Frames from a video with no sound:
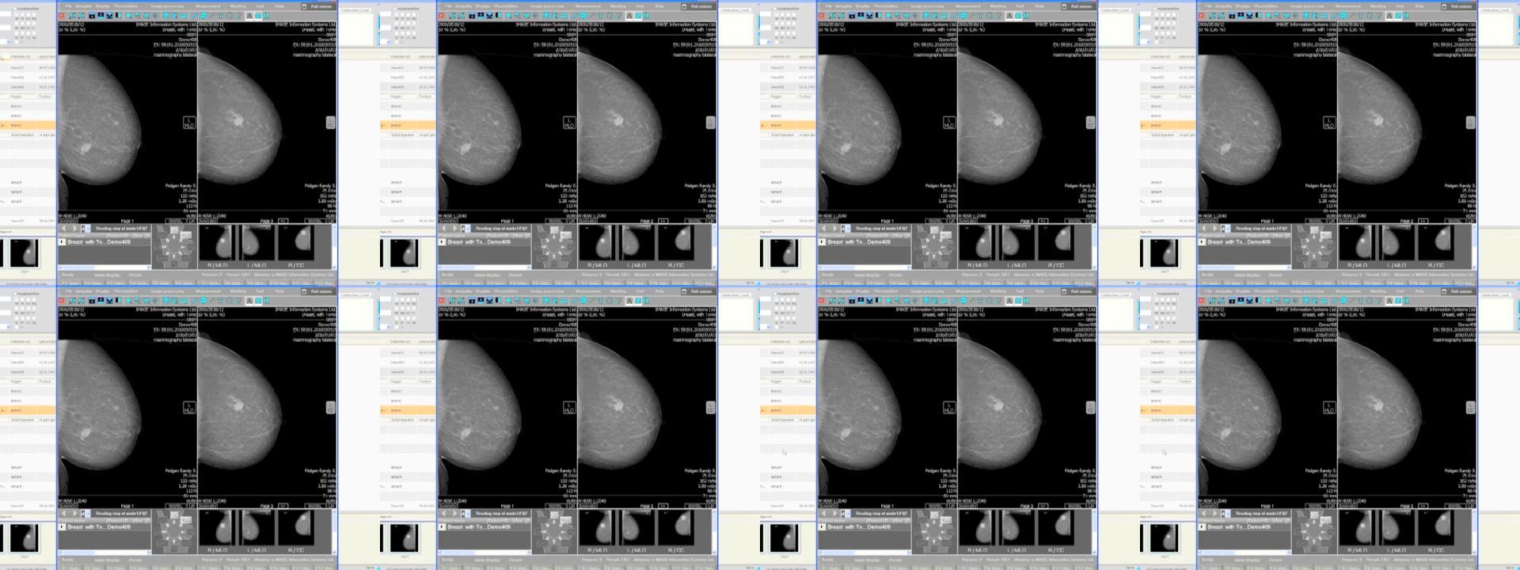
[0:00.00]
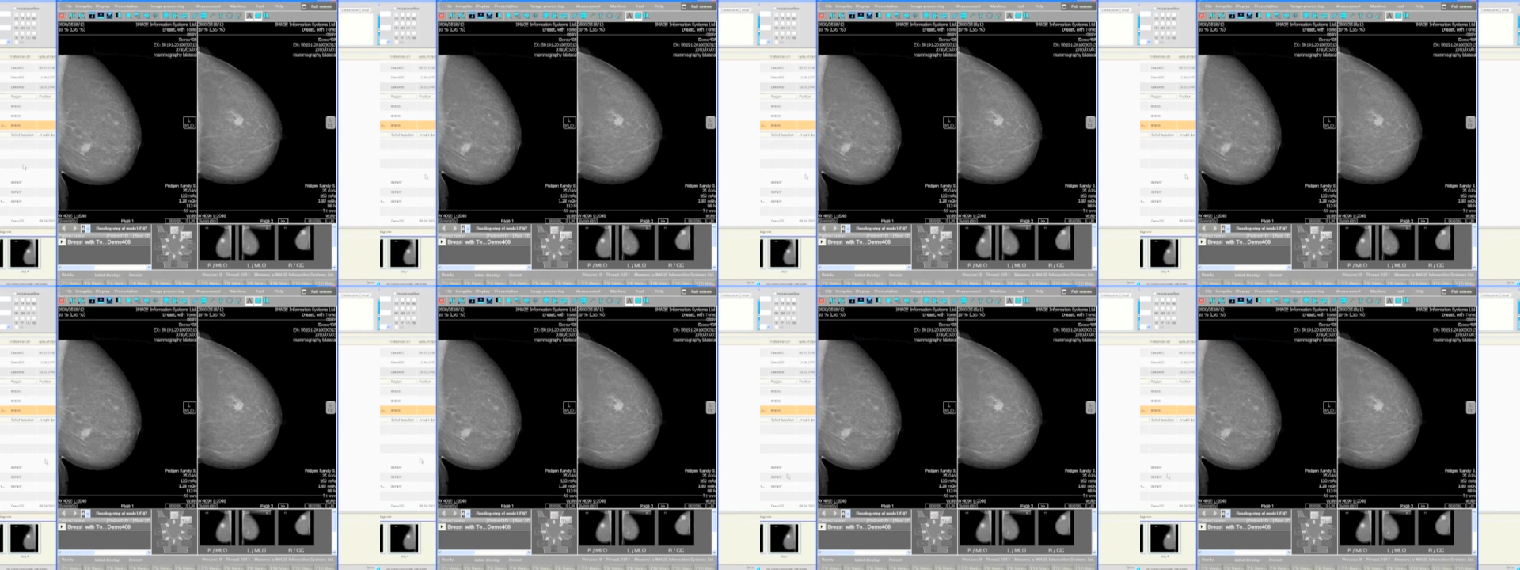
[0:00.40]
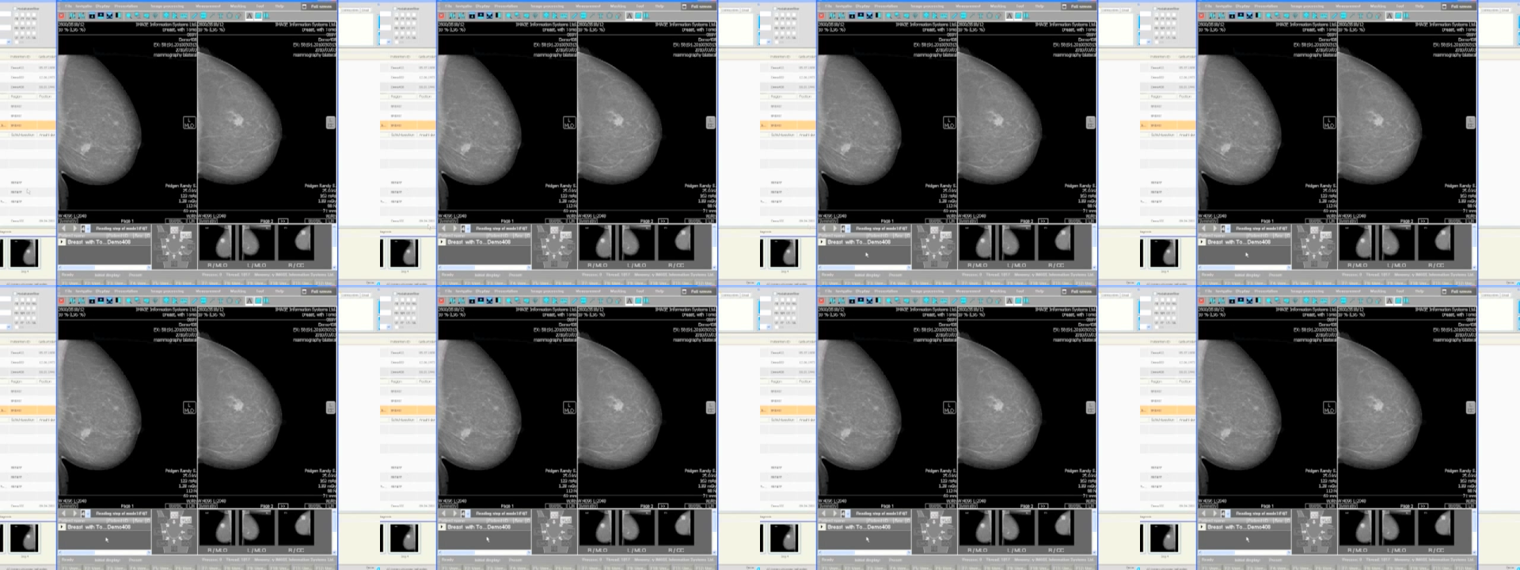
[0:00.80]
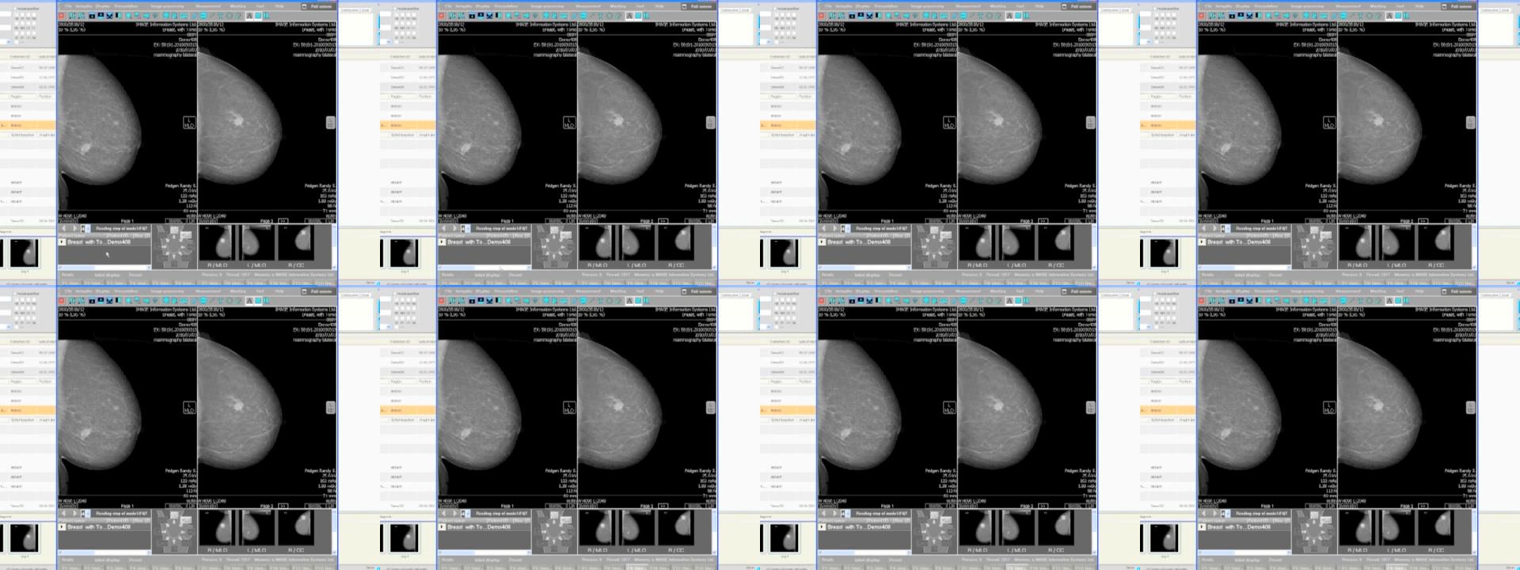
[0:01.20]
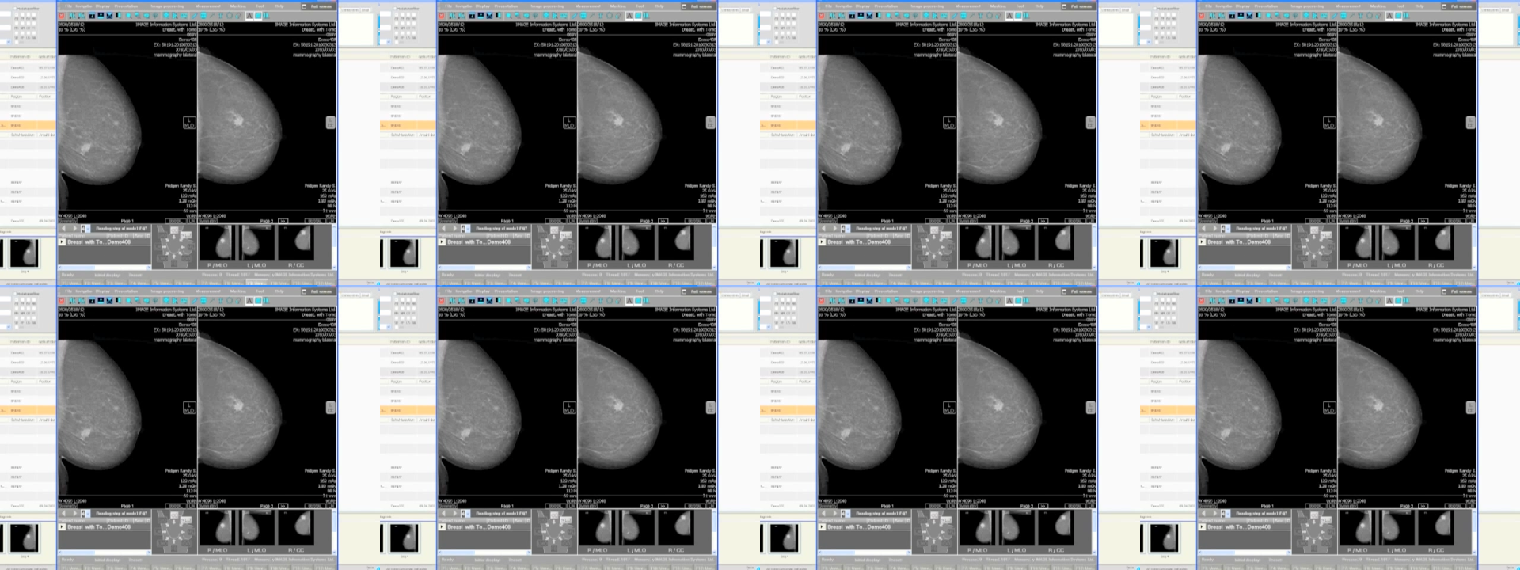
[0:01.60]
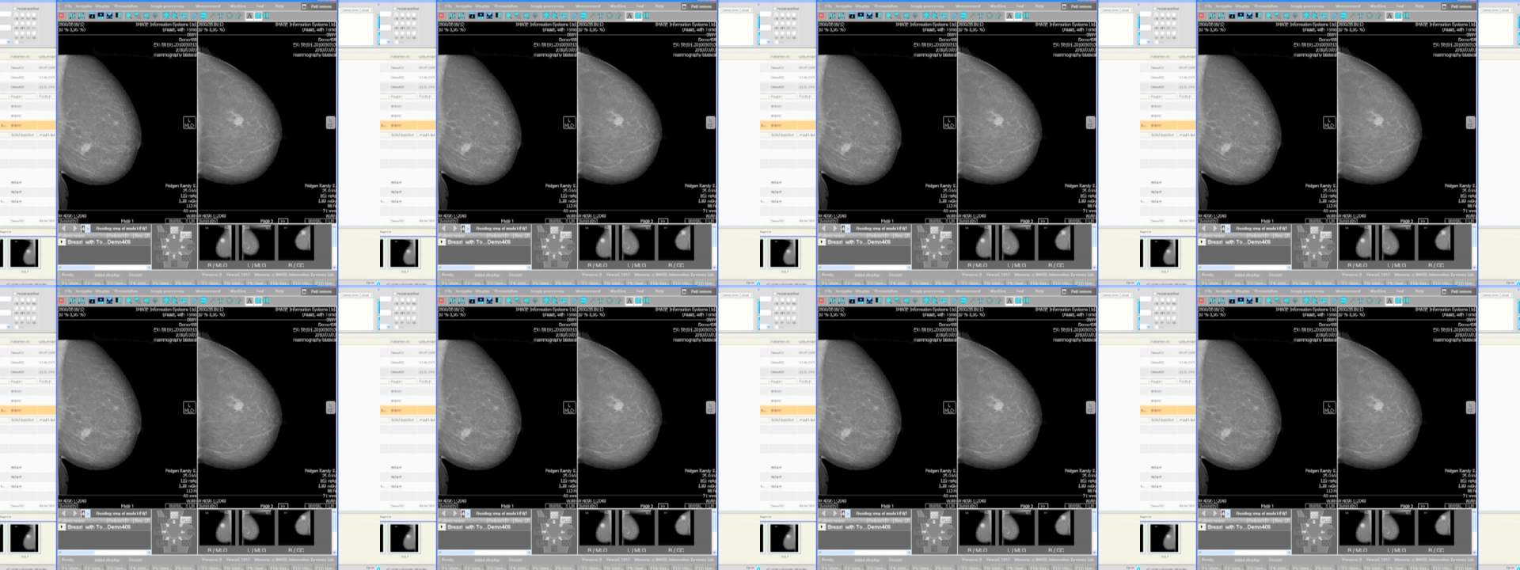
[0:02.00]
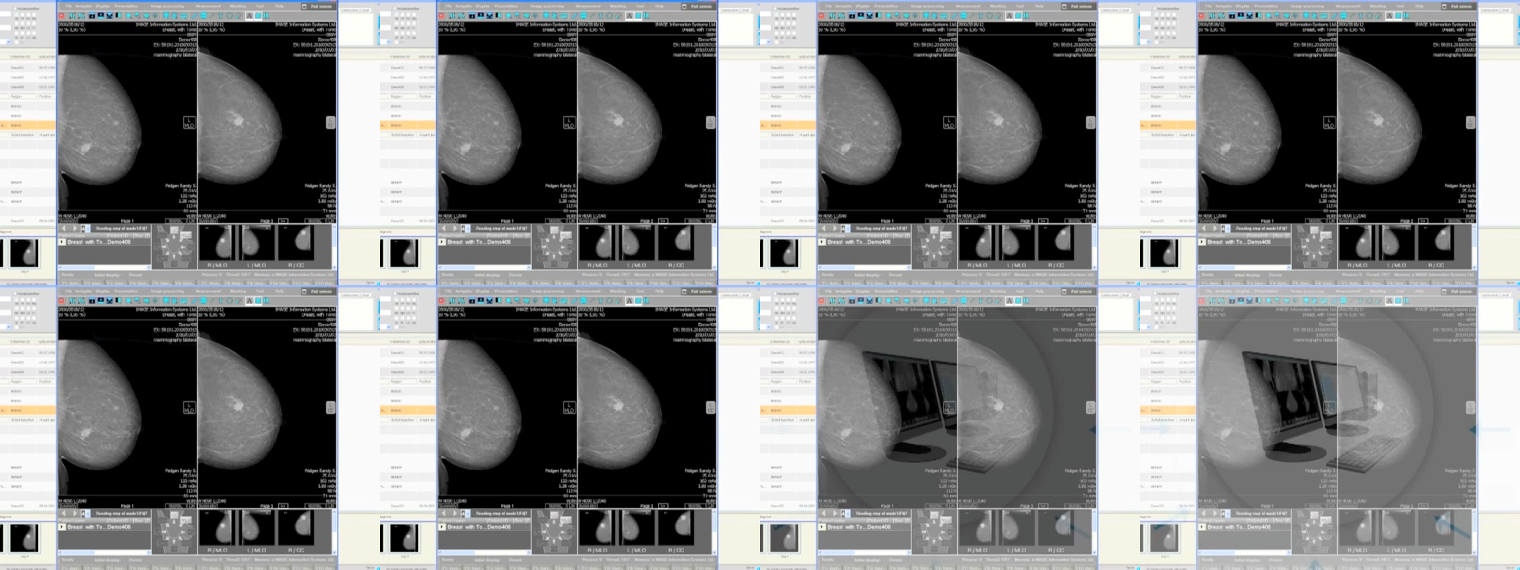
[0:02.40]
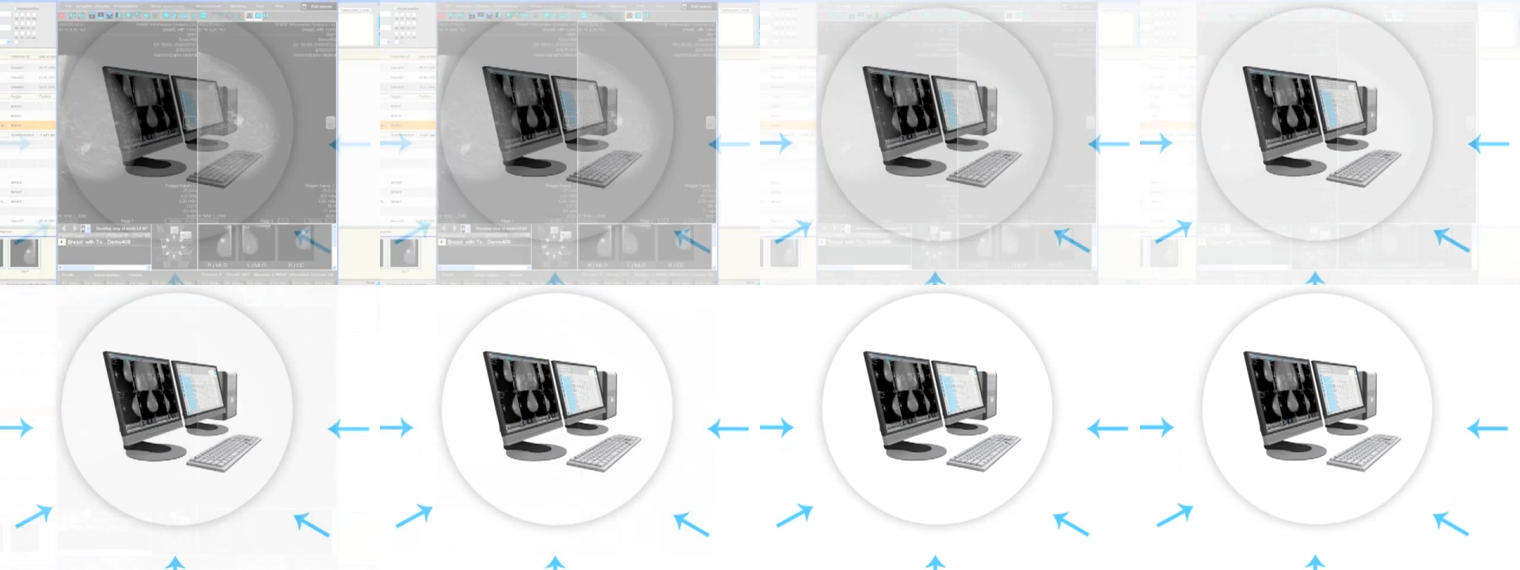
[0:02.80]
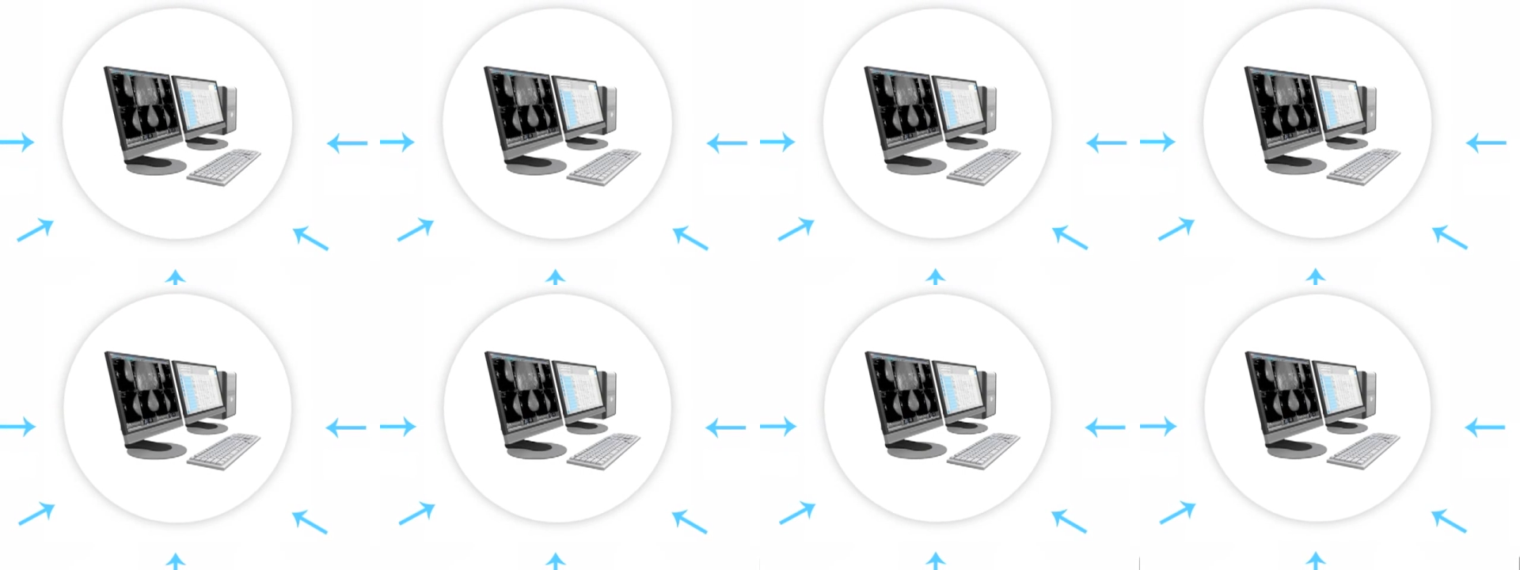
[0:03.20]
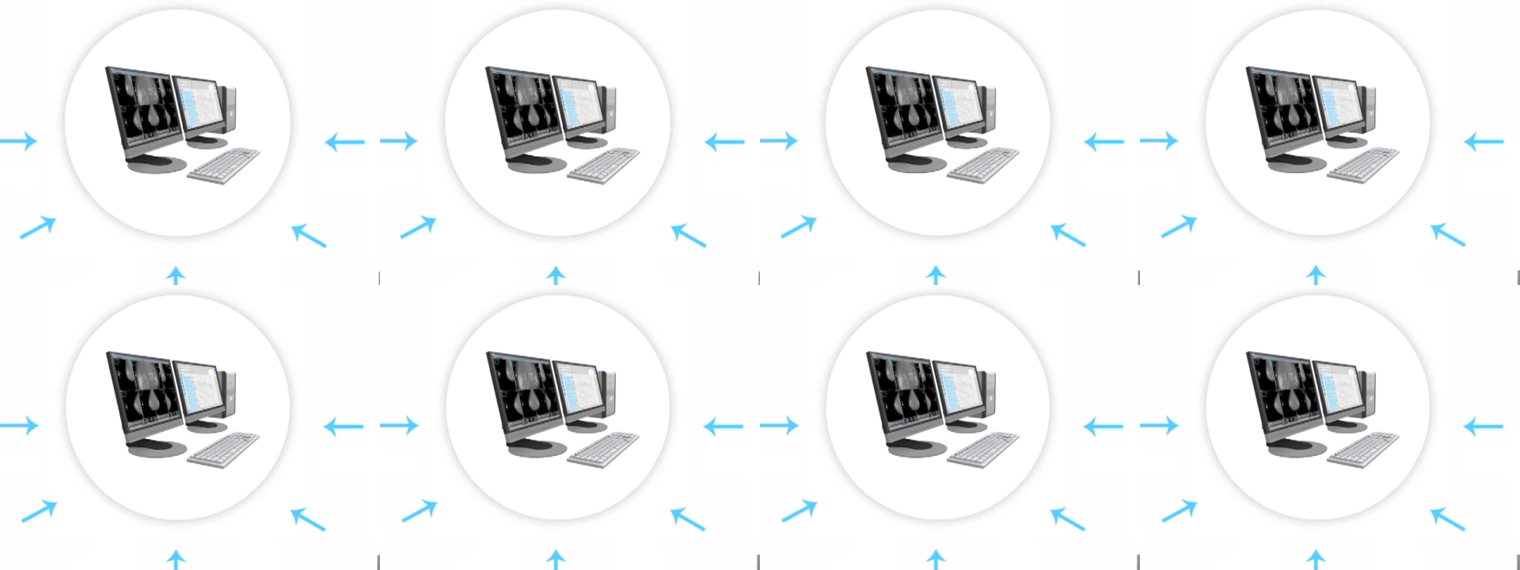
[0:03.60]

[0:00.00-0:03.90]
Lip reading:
No face is visible, so there are no lips to read.